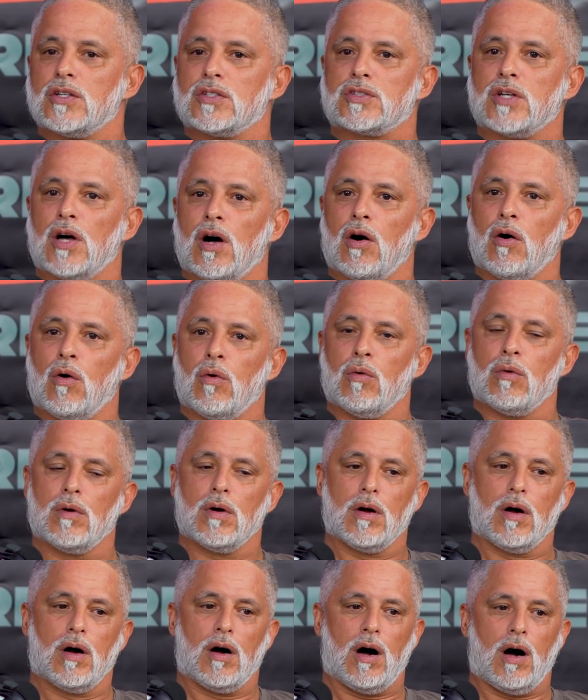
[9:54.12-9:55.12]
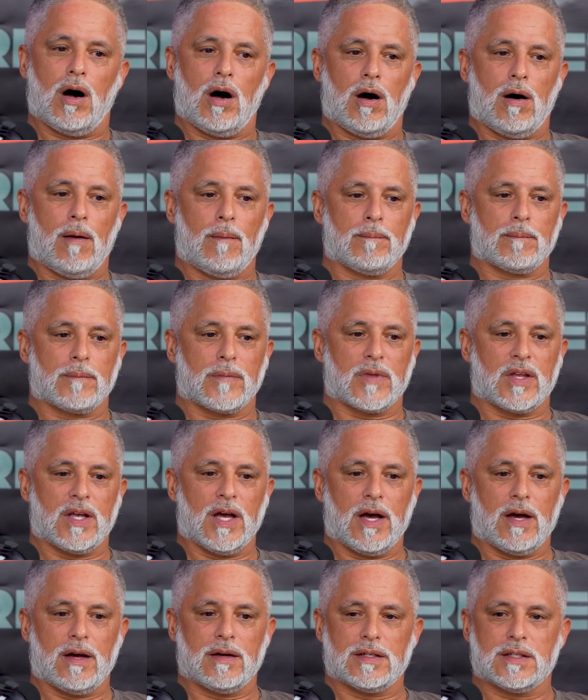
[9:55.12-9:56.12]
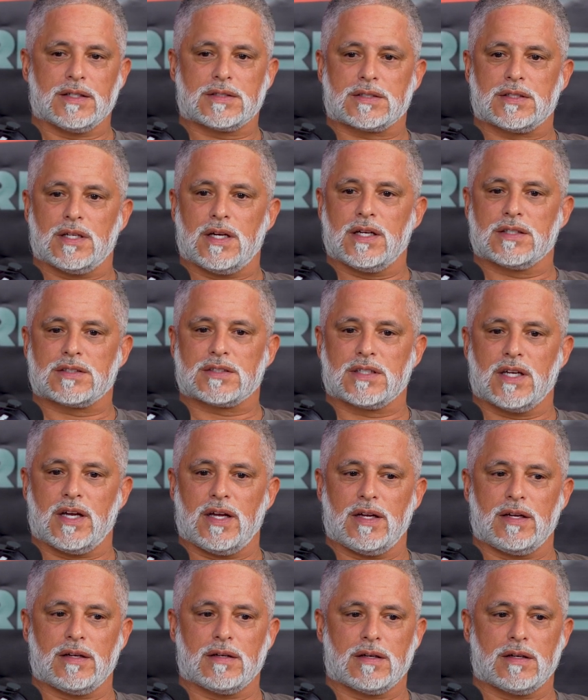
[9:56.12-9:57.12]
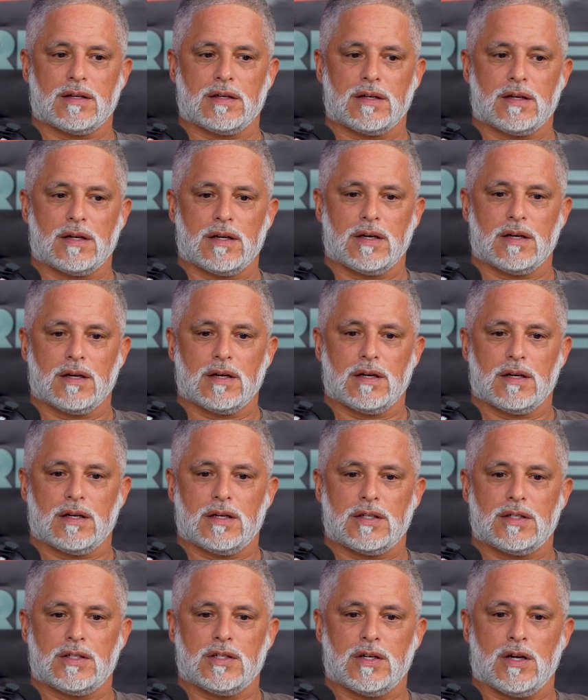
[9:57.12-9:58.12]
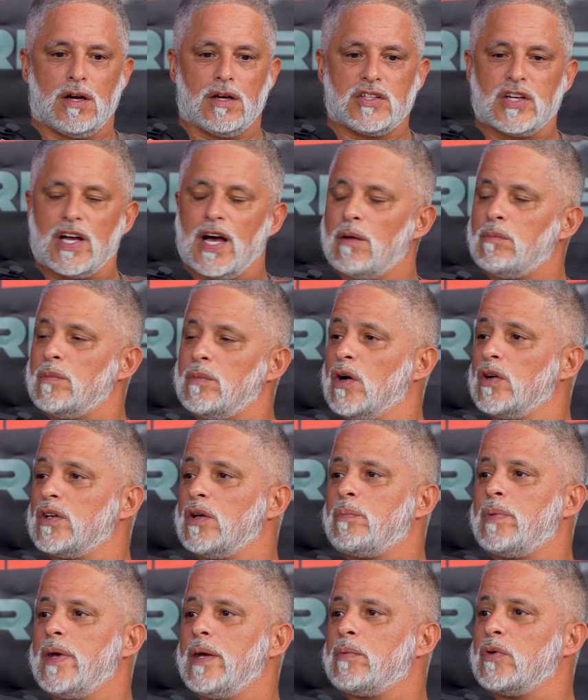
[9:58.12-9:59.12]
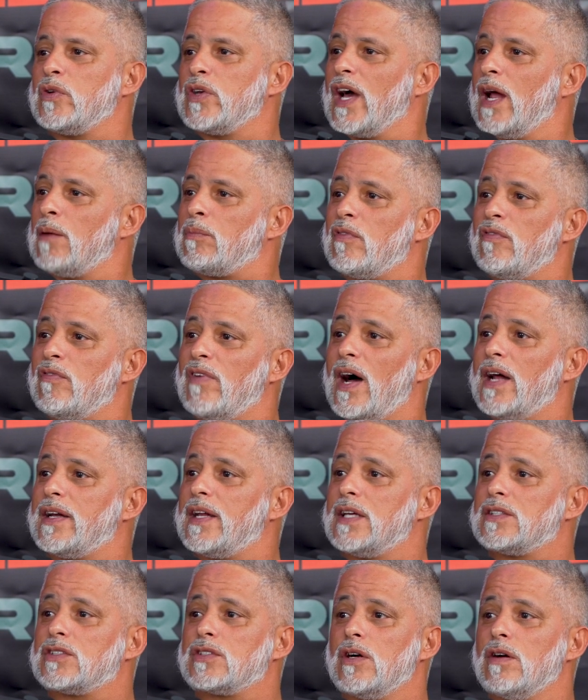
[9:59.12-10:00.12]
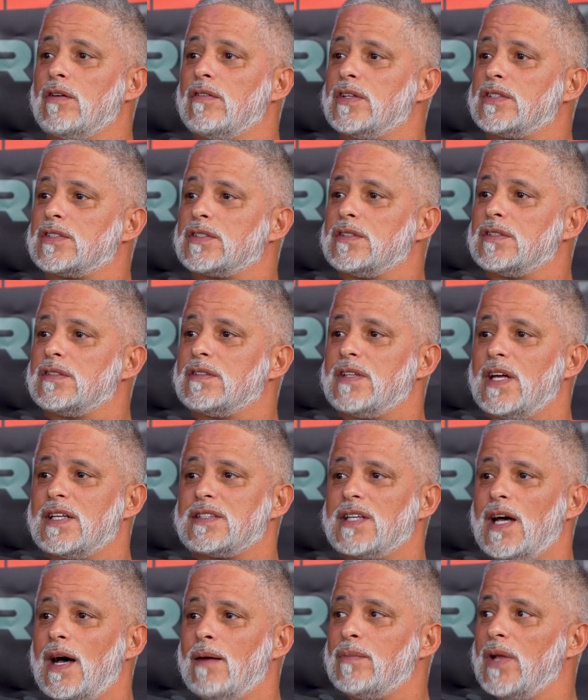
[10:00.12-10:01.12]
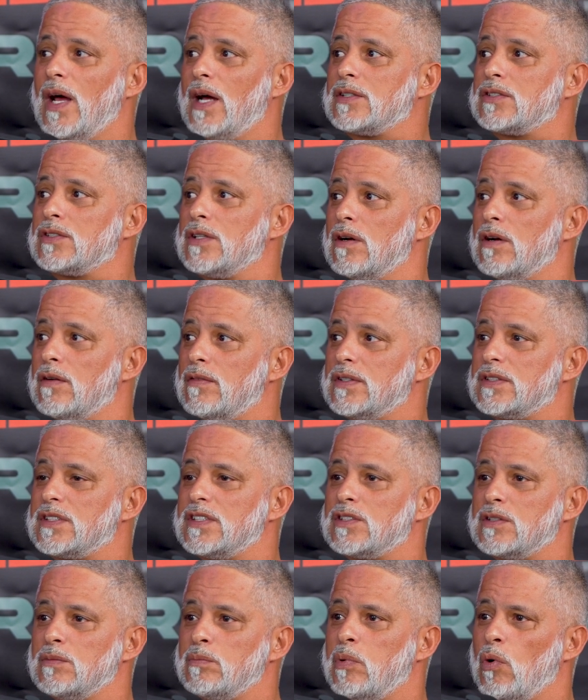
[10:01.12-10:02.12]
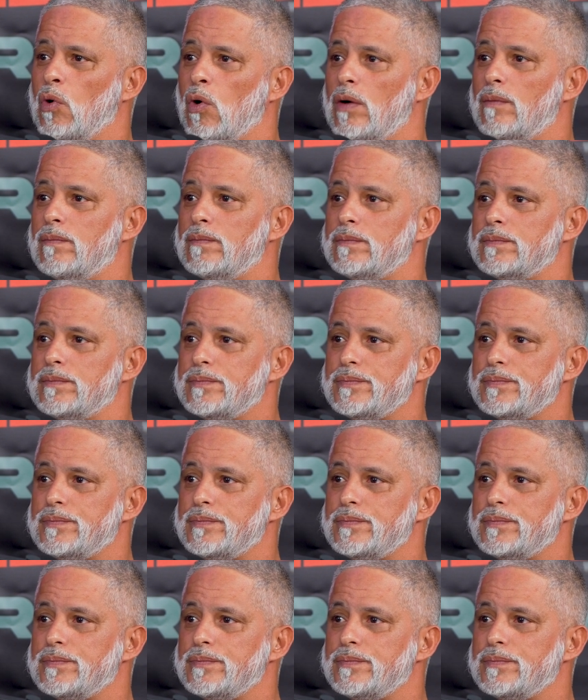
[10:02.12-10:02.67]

So, it's a, you got 1 million people, you got to provide that service, that top-notch service. It's important.